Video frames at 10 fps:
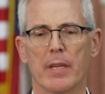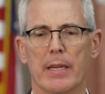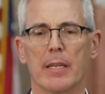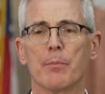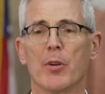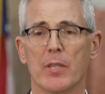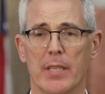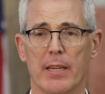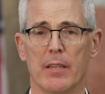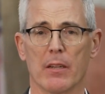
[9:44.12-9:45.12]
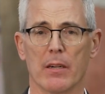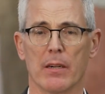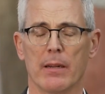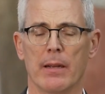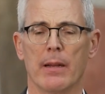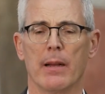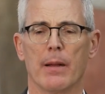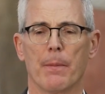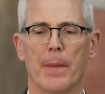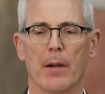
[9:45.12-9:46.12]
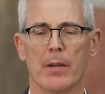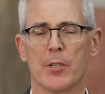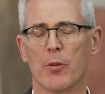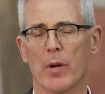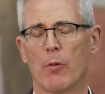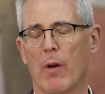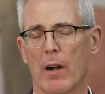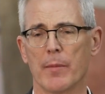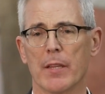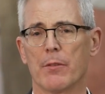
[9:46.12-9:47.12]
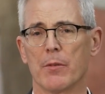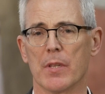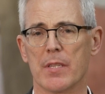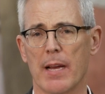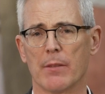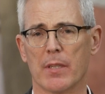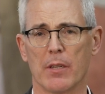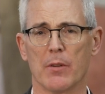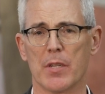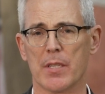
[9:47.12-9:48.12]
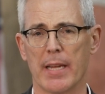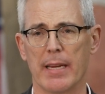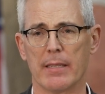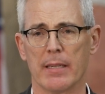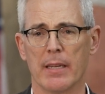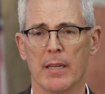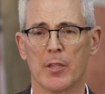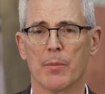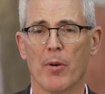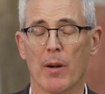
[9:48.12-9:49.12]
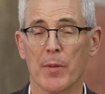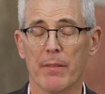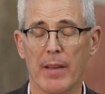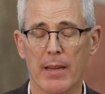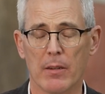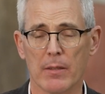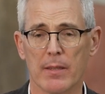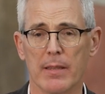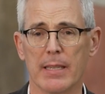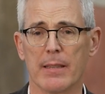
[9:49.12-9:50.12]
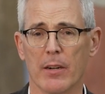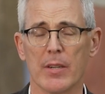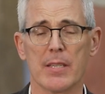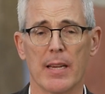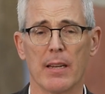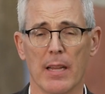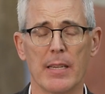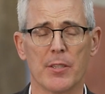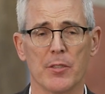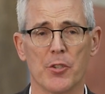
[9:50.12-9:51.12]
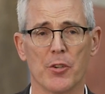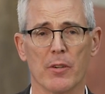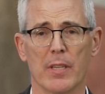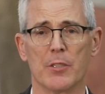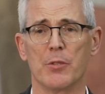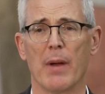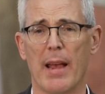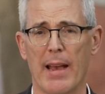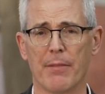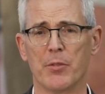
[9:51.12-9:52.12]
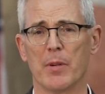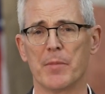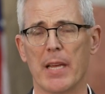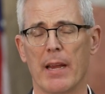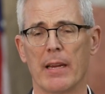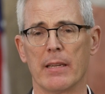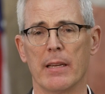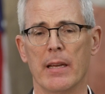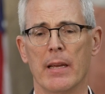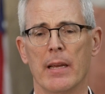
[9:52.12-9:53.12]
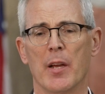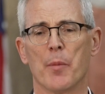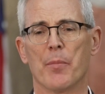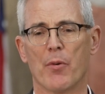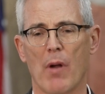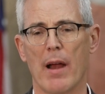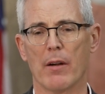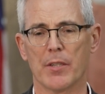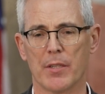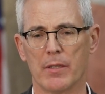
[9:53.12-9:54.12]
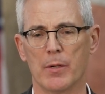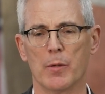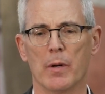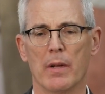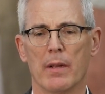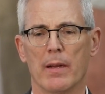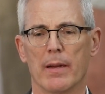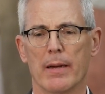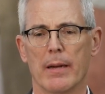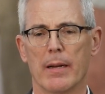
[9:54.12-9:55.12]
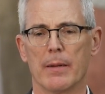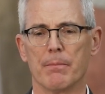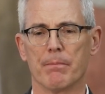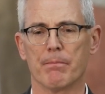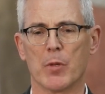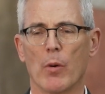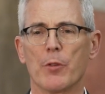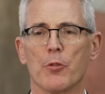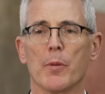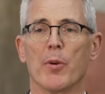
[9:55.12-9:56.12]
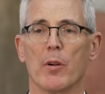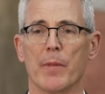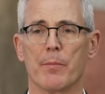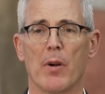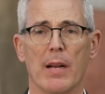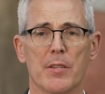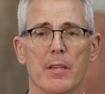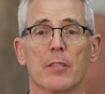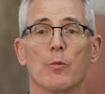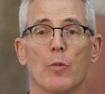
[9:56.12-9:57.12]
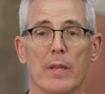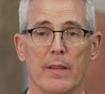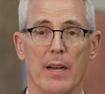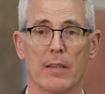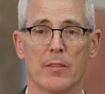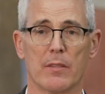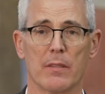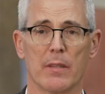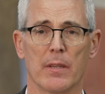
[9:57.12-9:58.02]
in particular, there is a requirement through the South Dakota State Department of Health that there is a licensure that you have to obtain prior to going through the permit process with us.